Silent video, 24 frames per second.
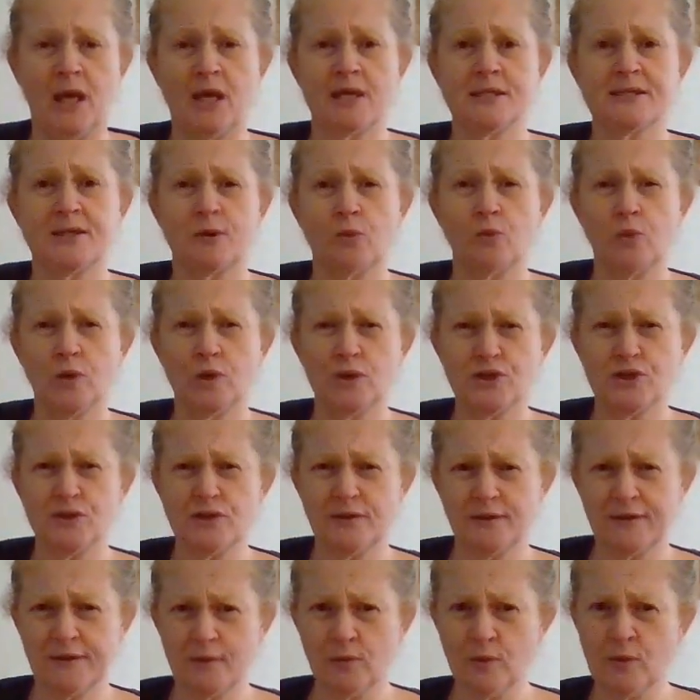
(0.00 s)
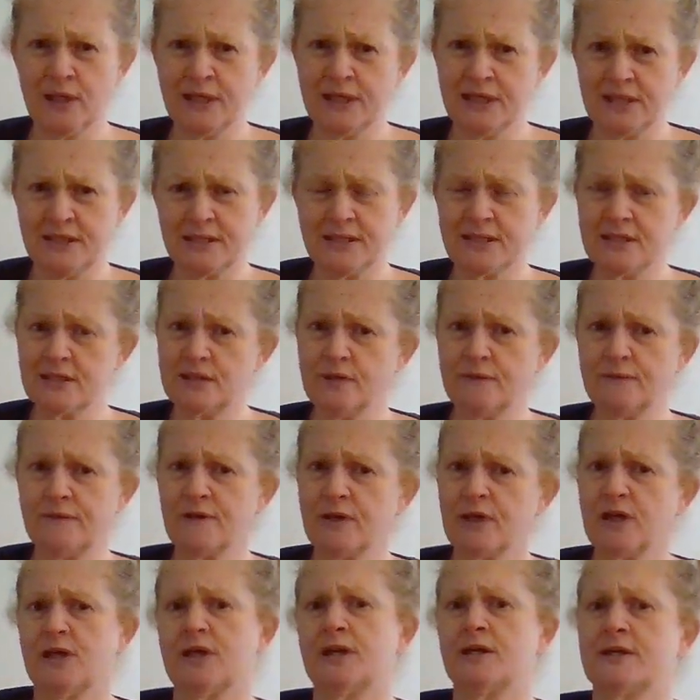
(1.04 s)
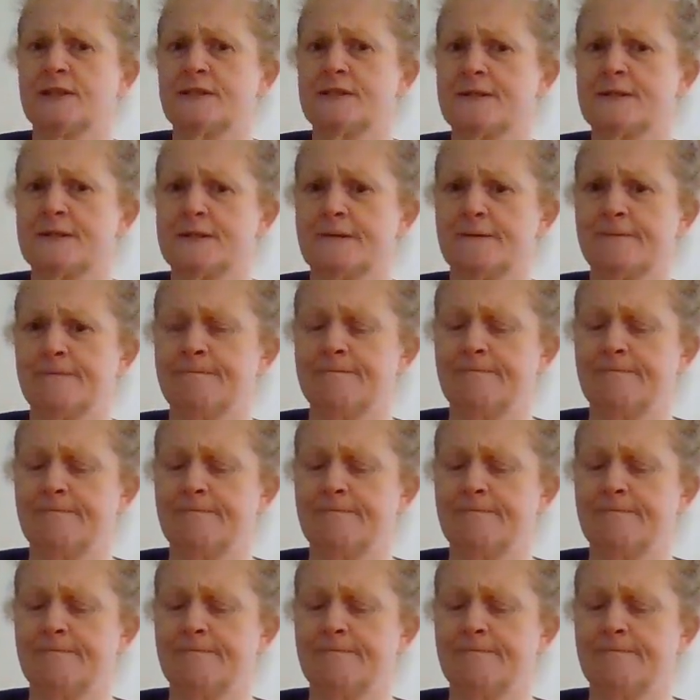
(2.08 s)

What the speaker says: So what do you think we need to do first?